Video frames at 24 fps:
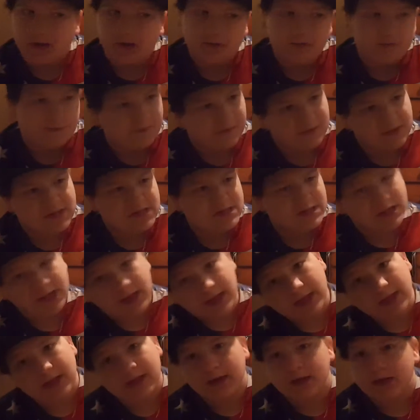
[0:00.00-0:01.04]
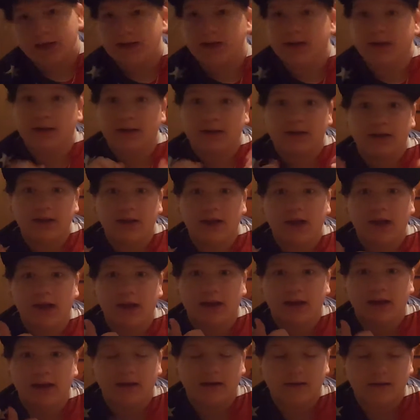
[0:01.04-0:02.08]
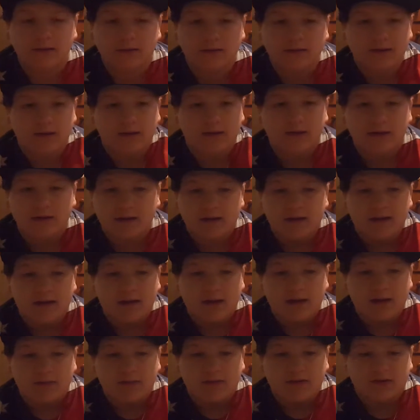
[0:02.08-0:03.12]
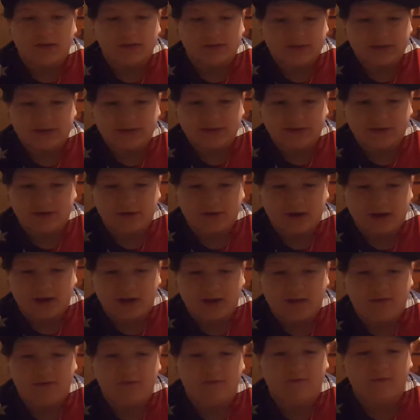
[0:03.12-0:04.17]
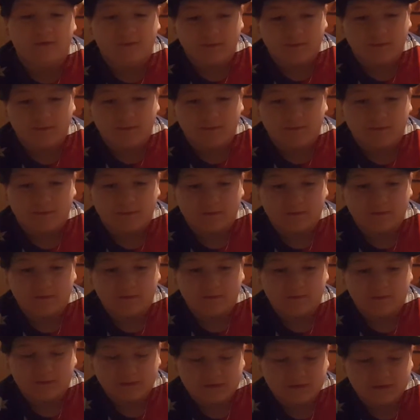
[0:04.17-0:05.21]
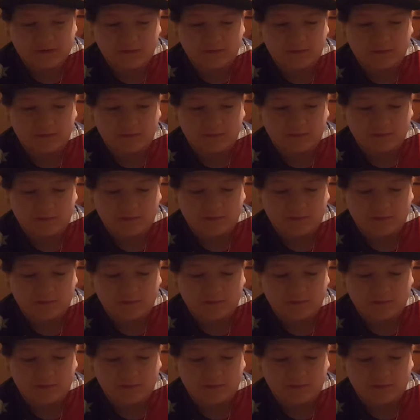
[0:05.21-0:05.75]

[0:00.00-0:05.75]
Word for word: go through this again." Yay! My little sister had to do it too. So